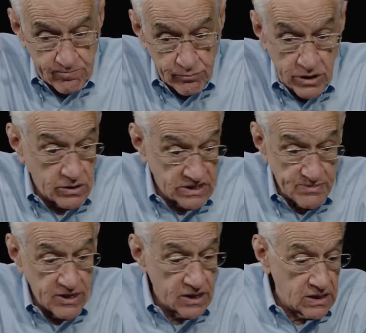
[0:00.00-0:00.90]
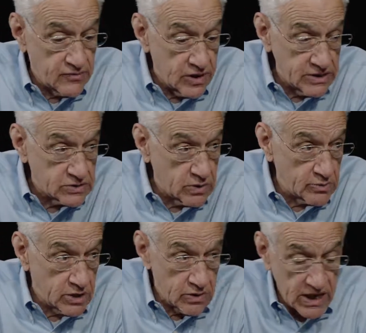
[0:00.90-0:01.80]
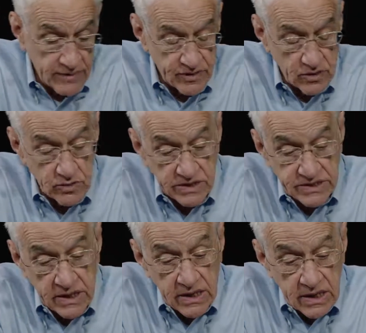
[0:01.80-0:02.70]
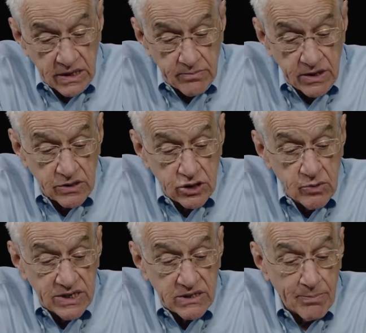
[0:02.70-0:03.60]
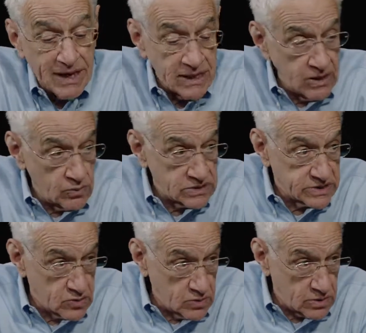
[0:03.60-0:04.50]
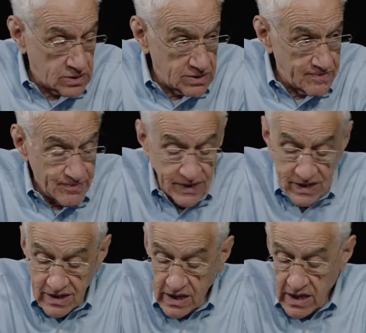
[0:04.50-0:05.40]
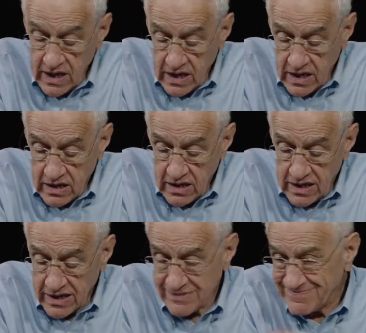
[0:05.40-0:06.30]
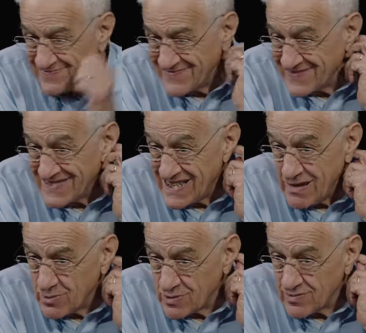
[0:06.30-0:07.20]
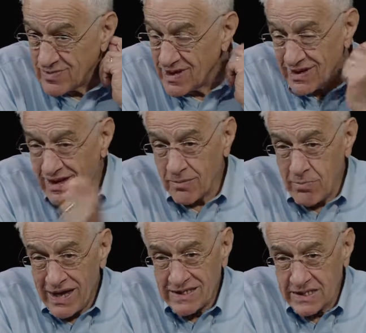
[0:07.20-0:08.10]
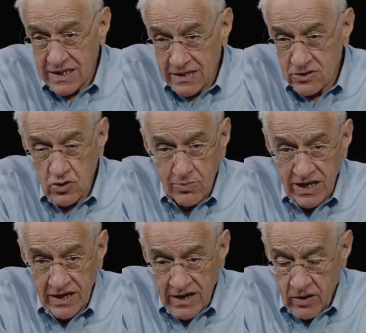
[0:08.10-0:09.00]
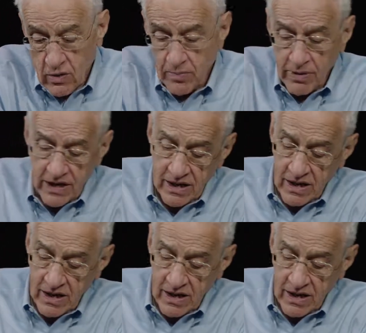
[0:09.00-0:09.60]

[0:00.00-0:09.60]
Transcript: did not speak any French when we arrived, of course, but she went to bilingual school. And it seems amazing to me now, but